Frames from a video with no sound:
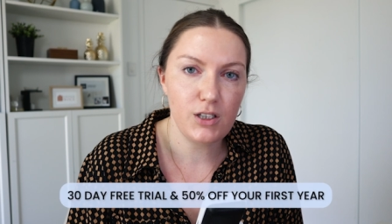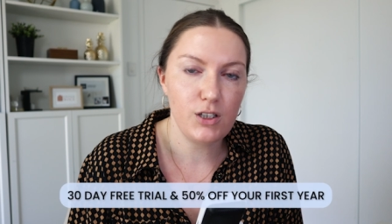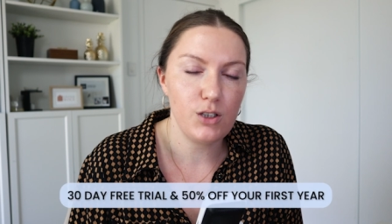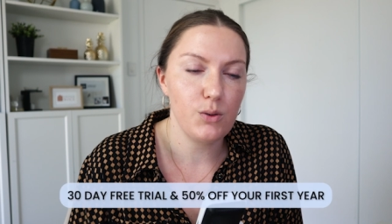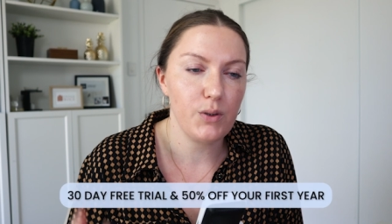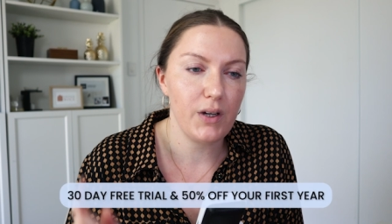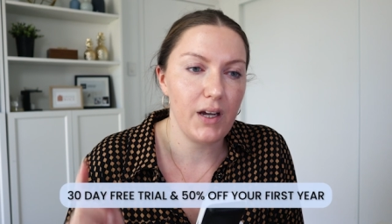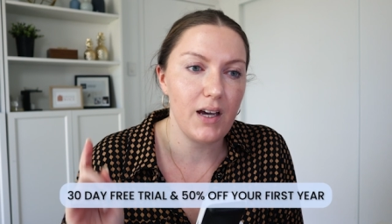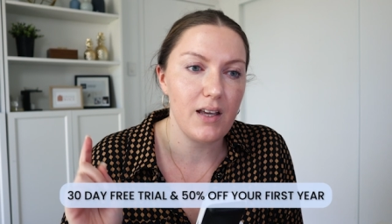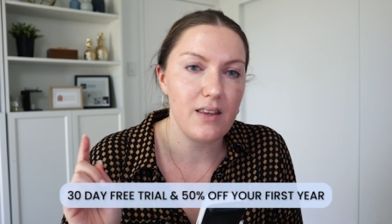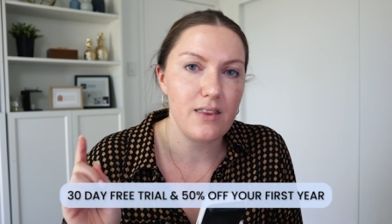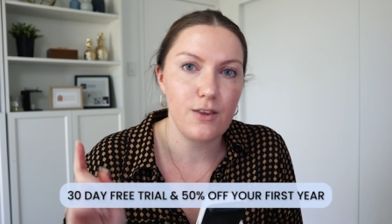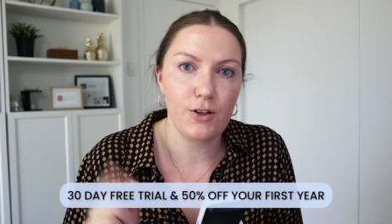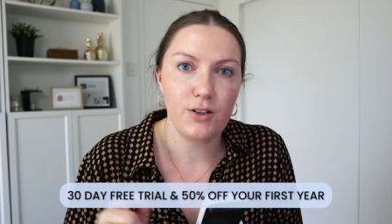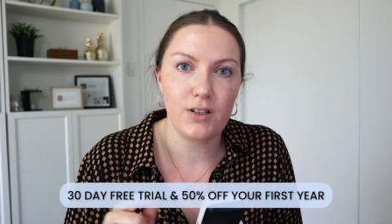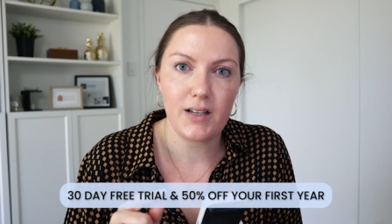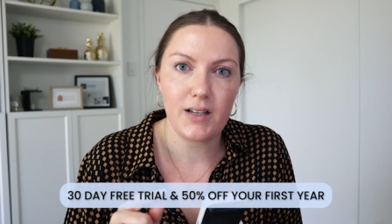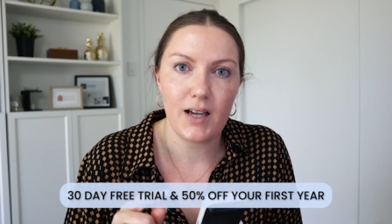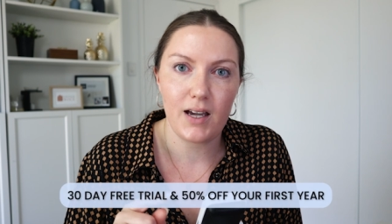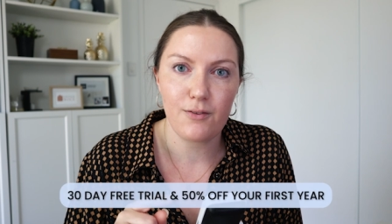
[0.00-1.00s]
You'll get a
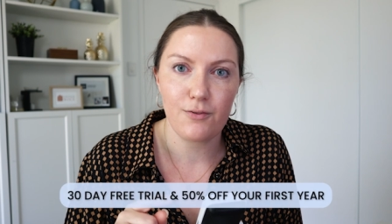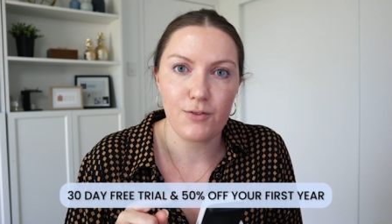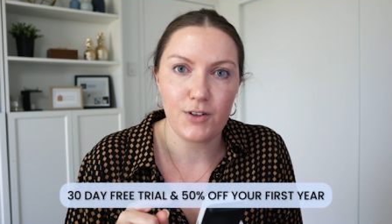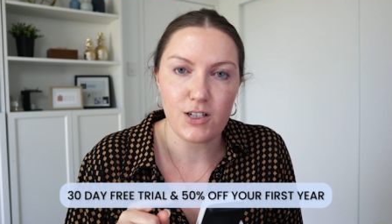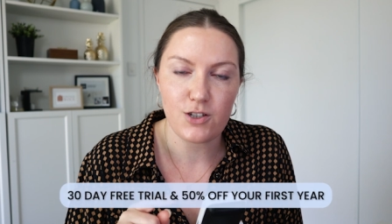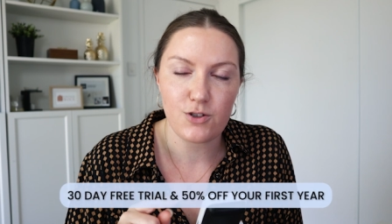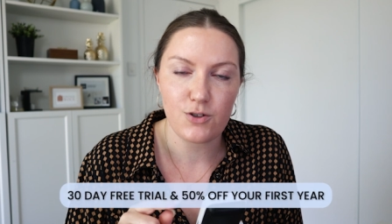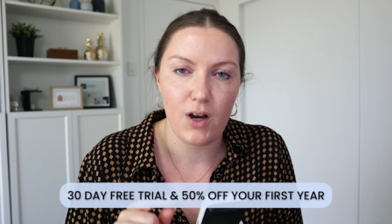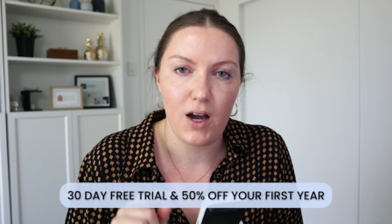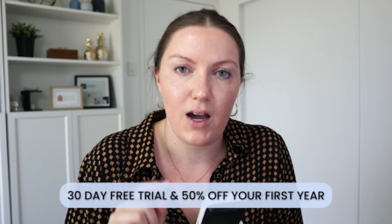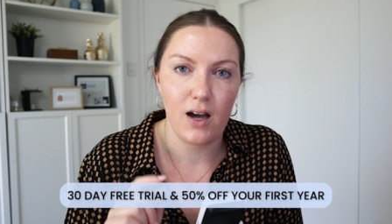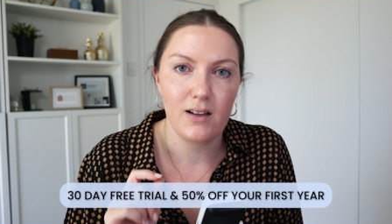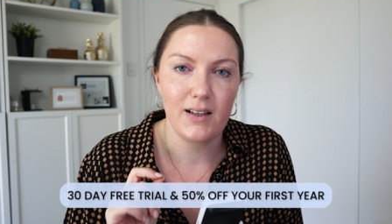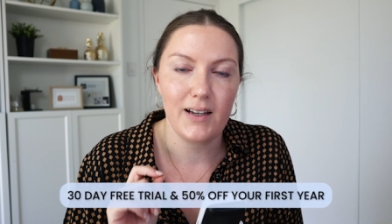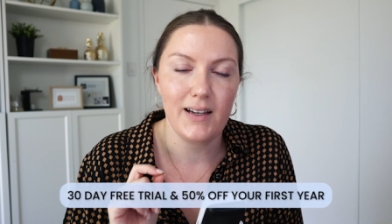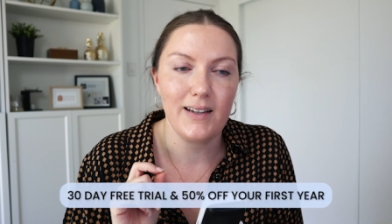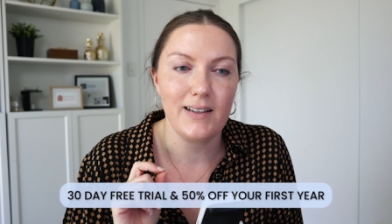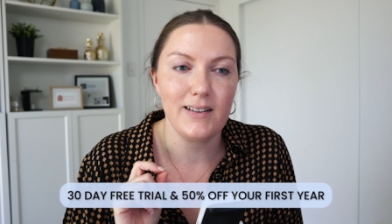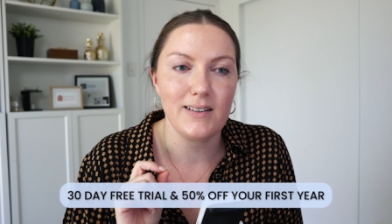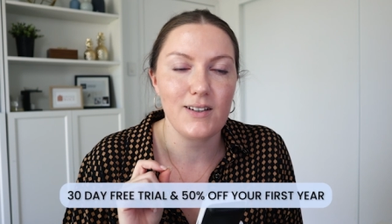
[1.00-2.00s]
30 day free trial
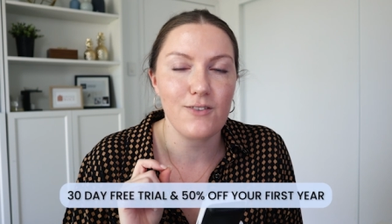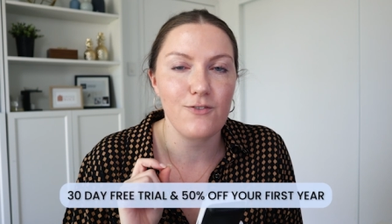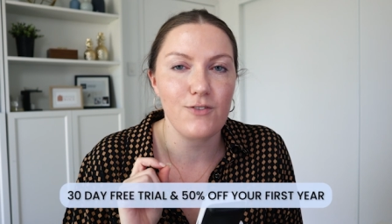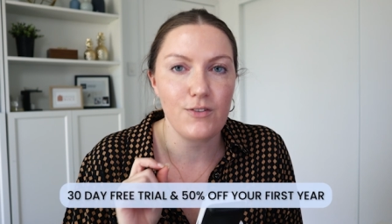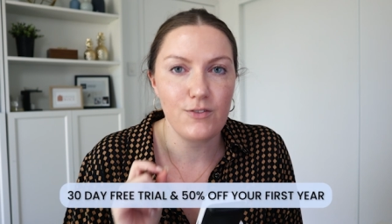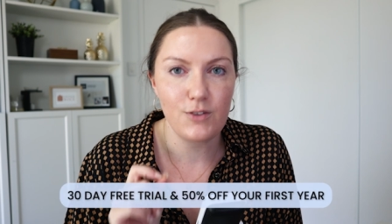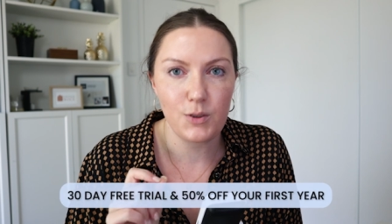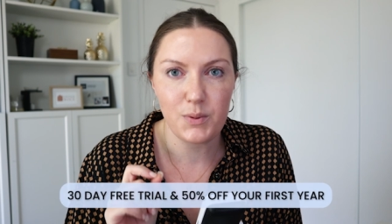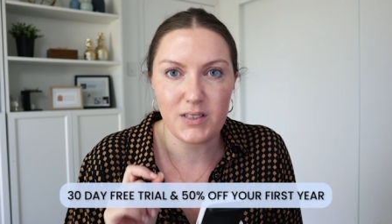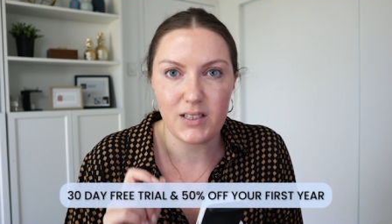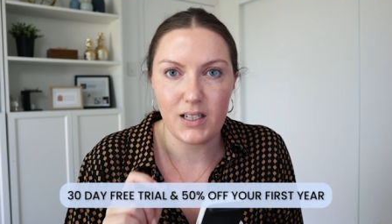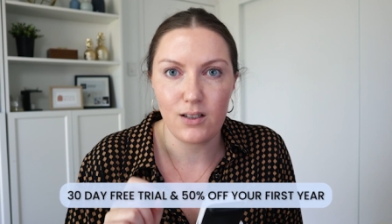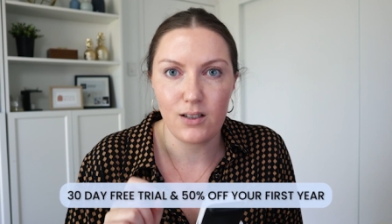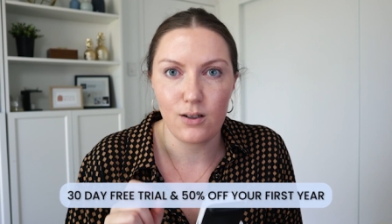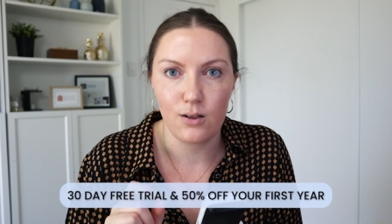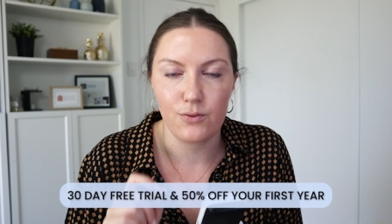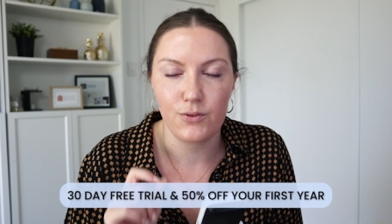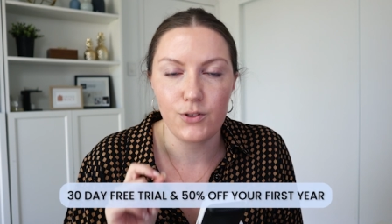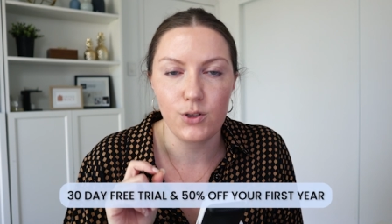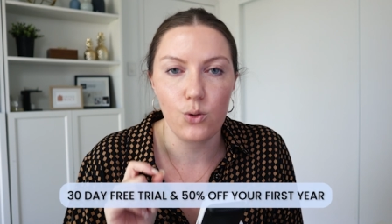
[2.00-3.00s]
and 50%
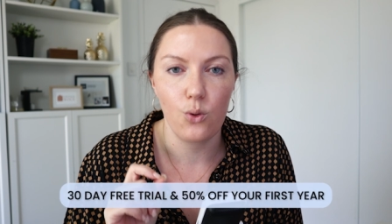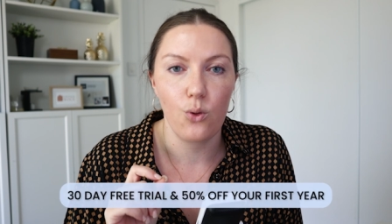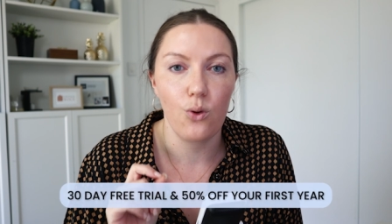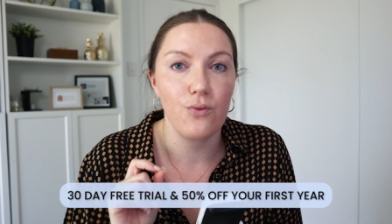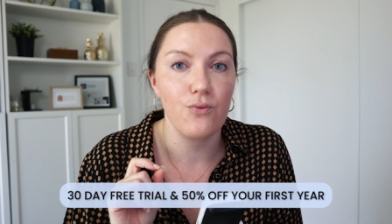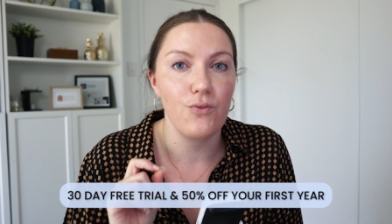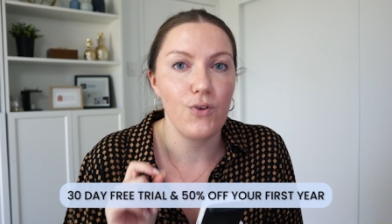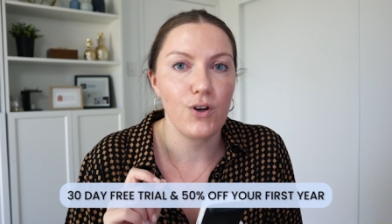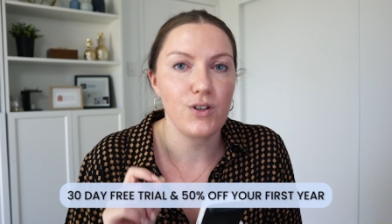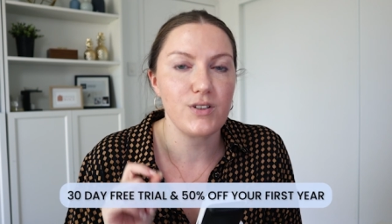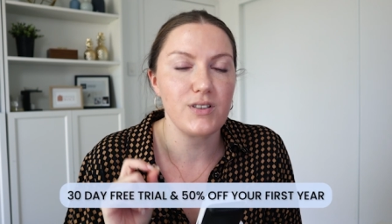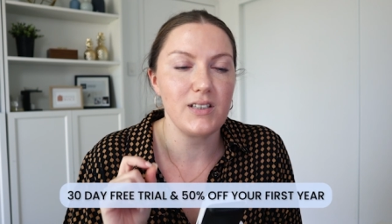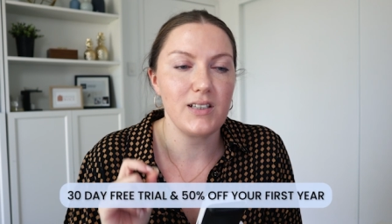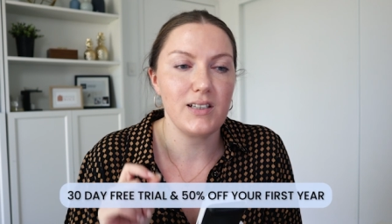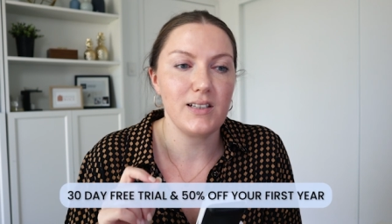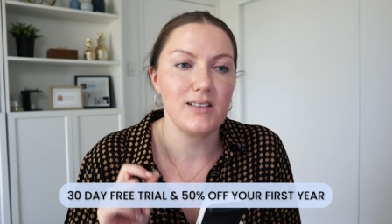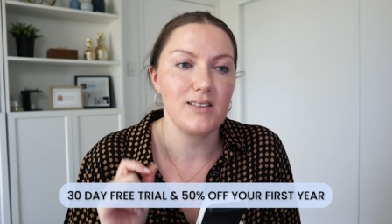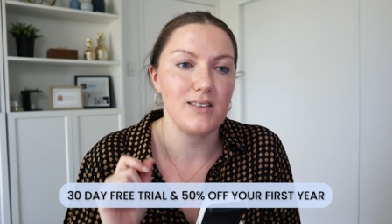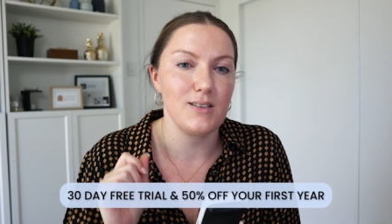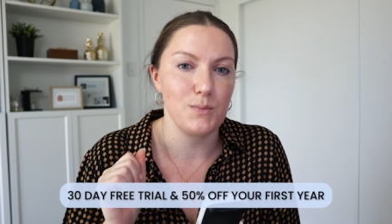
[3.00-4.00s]
off your first
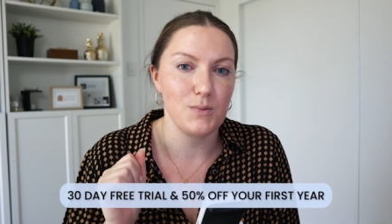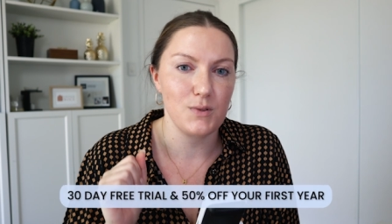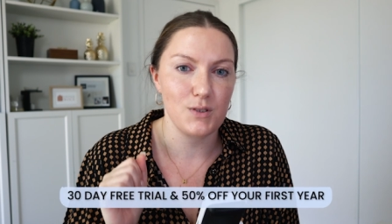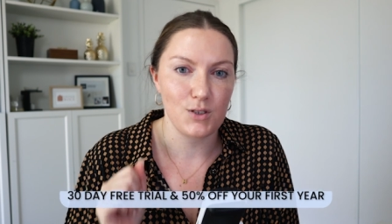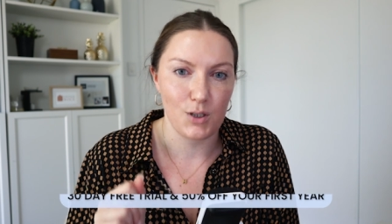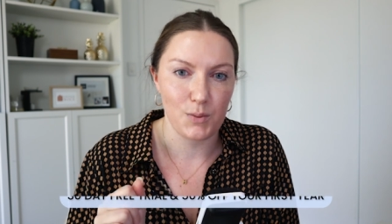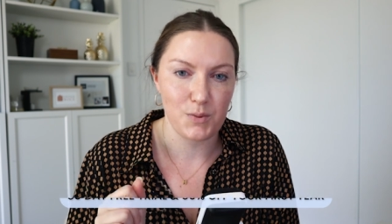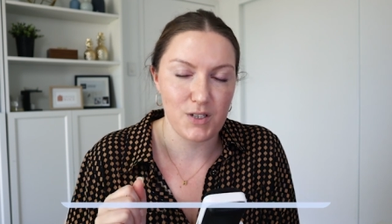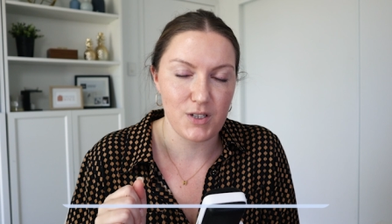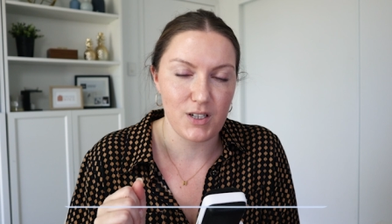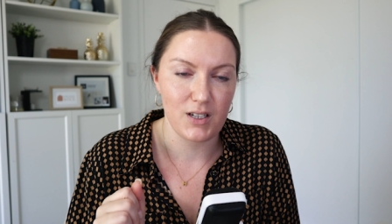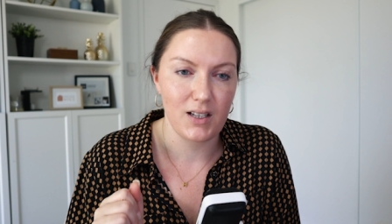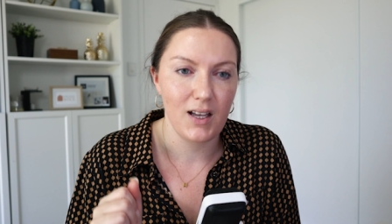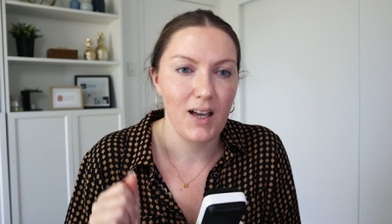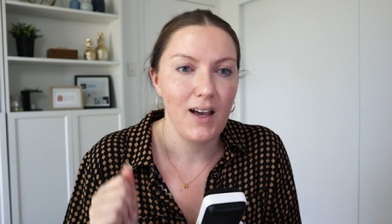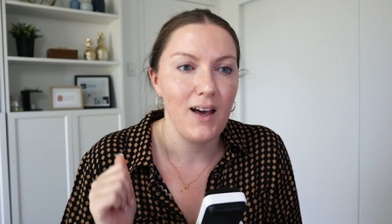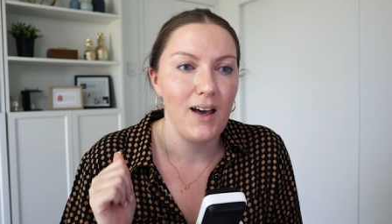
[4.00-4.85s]
year's subscription.